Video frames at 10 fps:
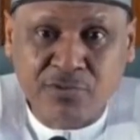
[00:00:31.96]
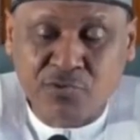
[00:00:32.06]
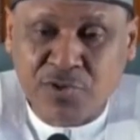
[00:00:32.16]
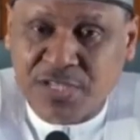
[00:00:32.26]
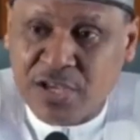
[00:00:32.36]

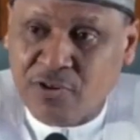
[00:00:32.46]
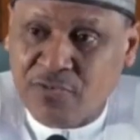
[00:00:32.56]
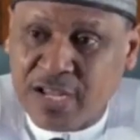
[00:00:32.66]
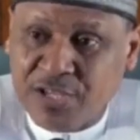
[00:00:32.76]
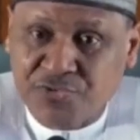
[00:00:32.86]
towards the end of
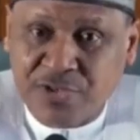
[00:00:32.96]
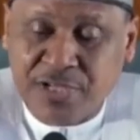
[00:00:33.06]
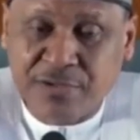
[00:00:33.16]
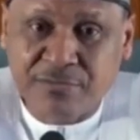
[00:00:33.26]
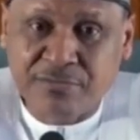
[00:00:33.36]
last week,
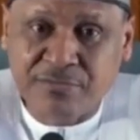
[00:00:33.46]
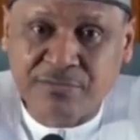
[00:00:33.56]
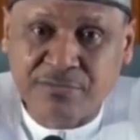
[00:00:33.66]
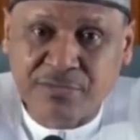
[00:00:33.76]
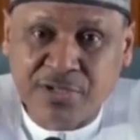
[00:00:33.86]

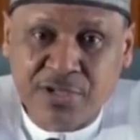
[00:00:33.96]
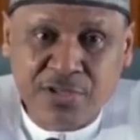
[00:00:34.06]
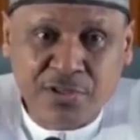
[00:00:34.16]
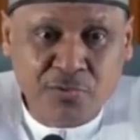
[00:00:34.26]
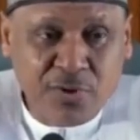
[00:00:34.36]

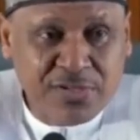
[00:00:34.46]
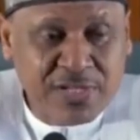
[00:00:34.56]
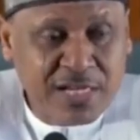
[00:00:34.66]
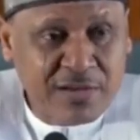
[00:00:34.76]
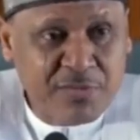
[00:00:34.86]
the ones that have